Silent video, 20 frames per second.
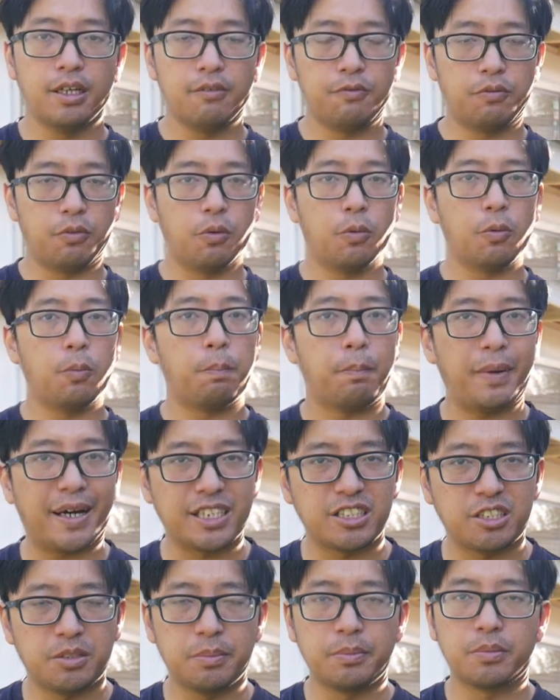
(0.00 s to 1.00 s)
for
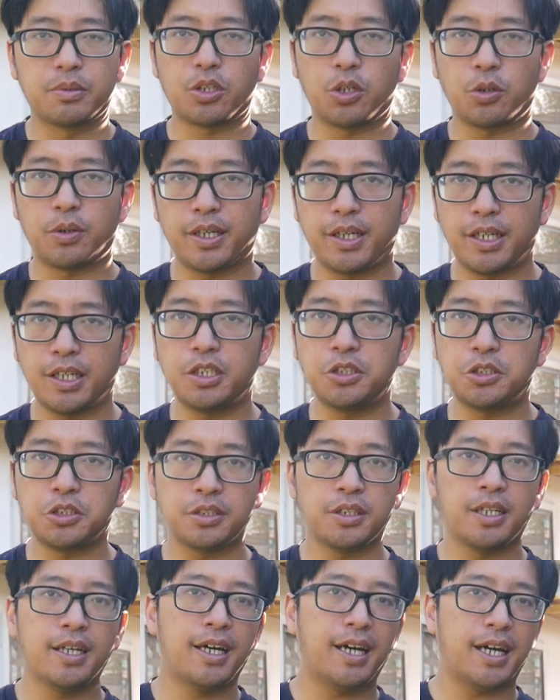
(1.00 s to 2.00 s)
maximum
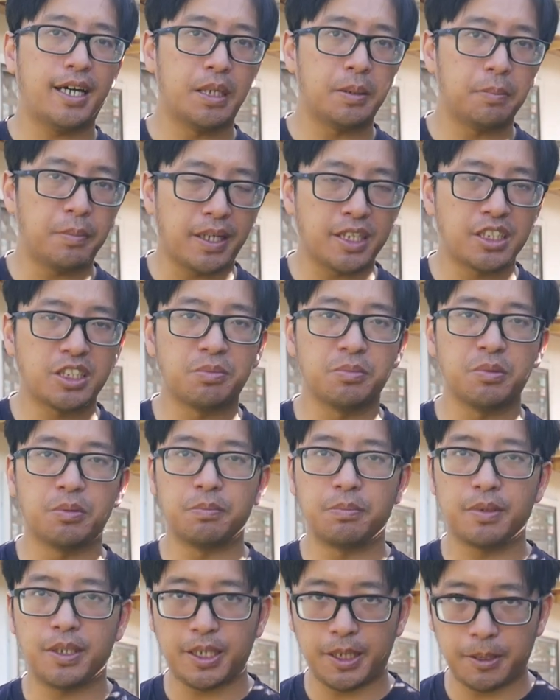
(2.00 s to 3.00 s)
cohesion and
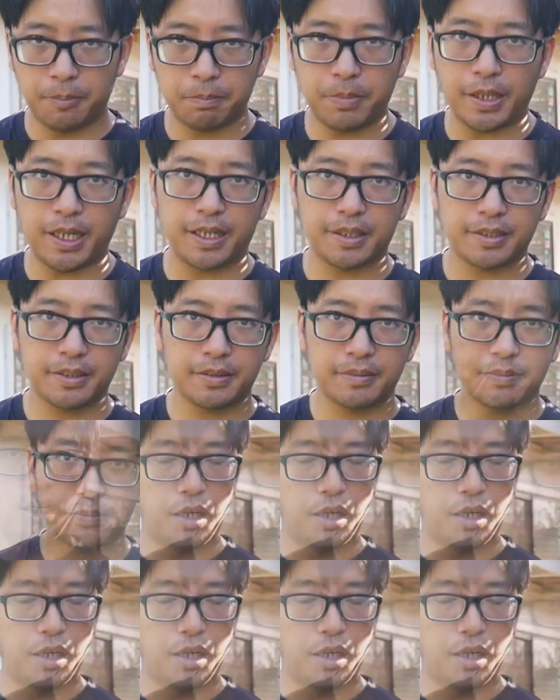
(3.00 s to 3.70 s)
maximum impact.